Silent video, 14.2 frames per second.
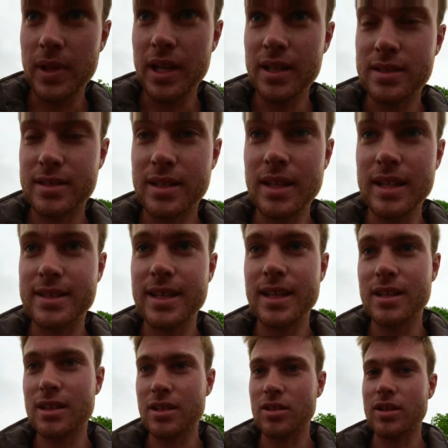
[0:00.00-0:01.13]
it's it's
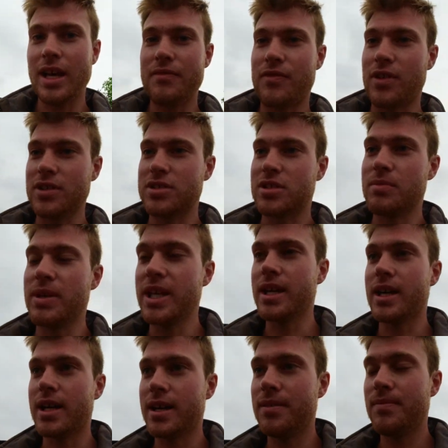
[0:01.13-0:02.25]
getting a little late for us to be
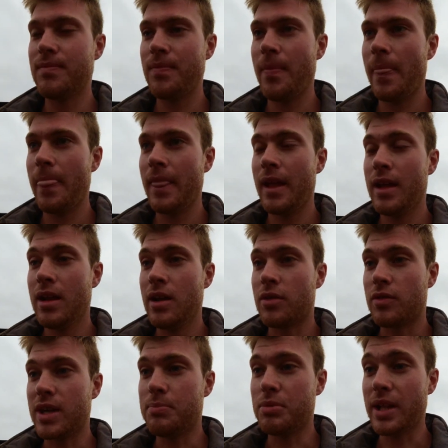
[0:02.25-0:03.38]
uh,
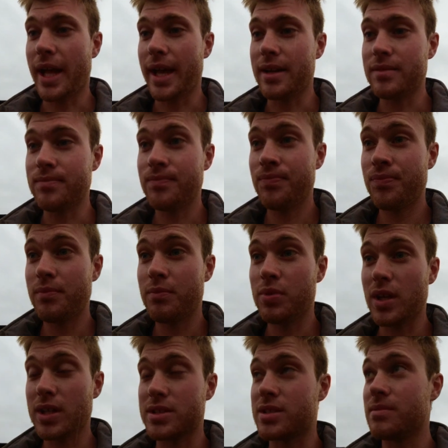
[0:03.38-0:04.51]
replanting.
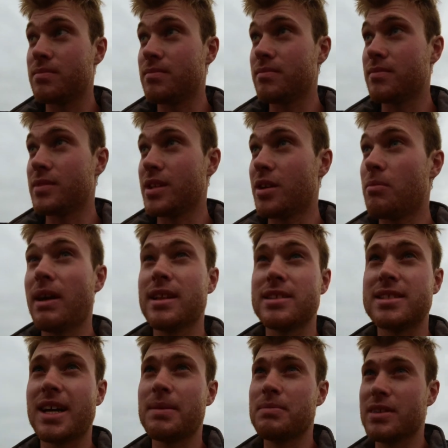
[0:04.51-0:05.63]
Plus, you know, by the
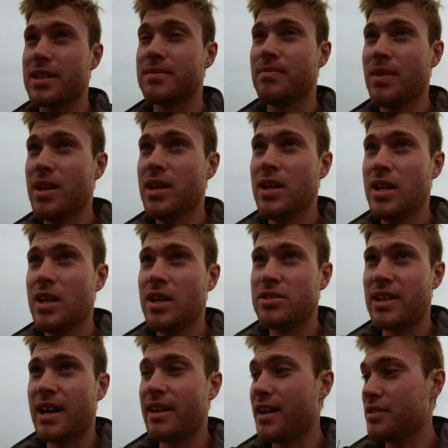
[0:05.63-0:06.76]
time the
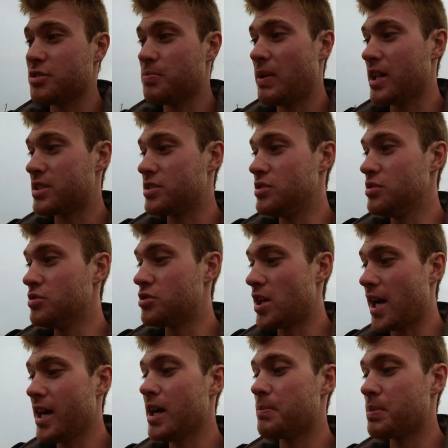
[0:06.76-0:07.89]
drowned out spots do
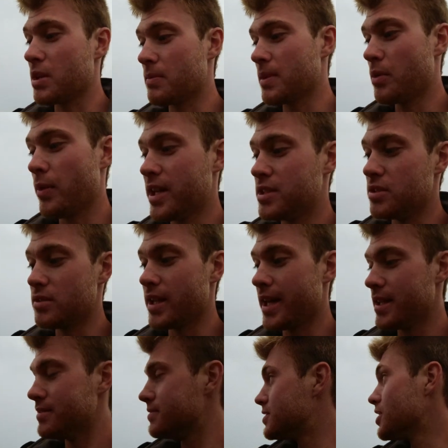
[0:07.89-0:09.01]
dry up, it'll be way too
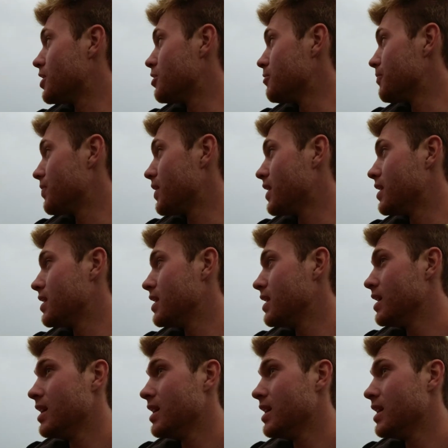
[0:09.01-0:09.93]
late. So screw